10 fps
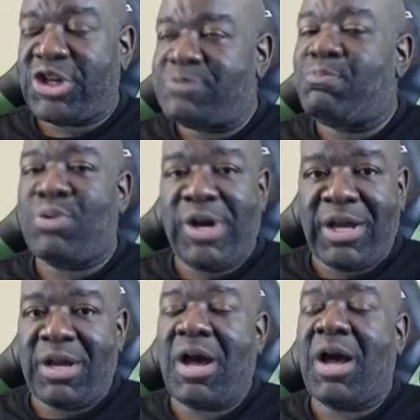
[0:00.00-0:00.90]
Just
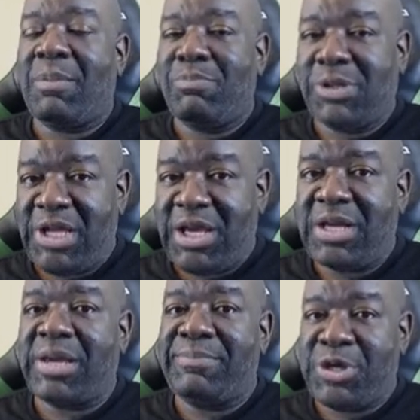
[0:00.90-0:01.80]
bring a bleed
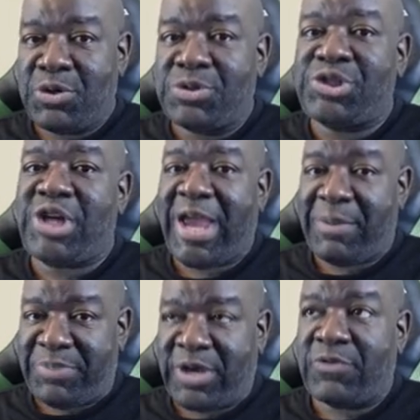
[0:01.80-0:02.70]
immune
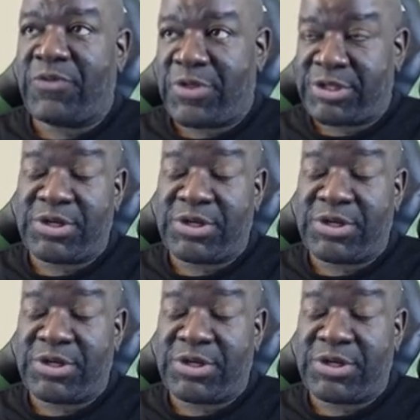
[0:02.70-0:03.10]
champion for this